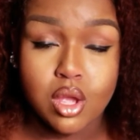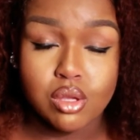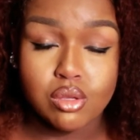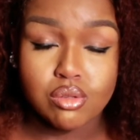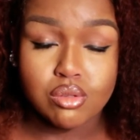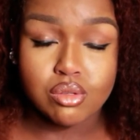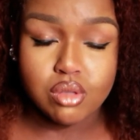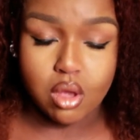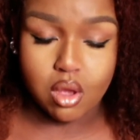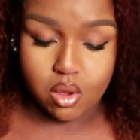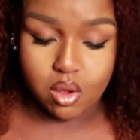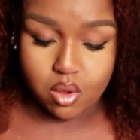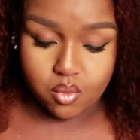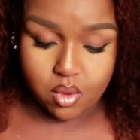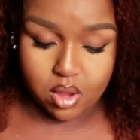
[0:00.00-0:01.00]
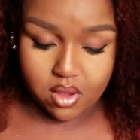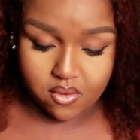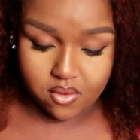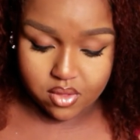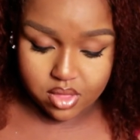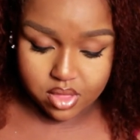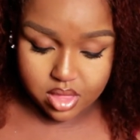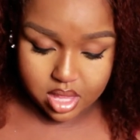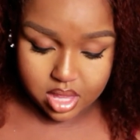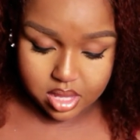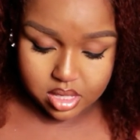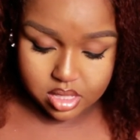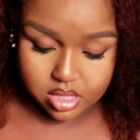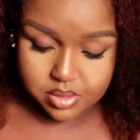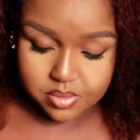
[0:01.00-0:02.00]
So with
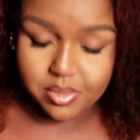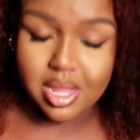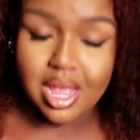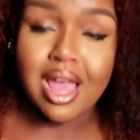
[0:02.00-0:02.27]
this,